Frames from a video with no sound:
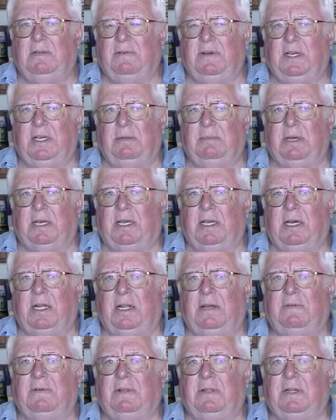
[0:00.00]
civilian
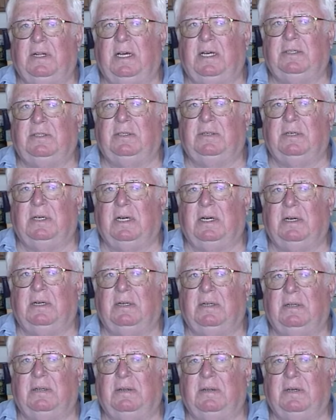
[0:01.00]
mechanic for the National
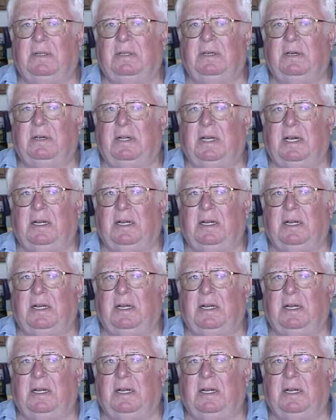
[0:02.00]
Guard in North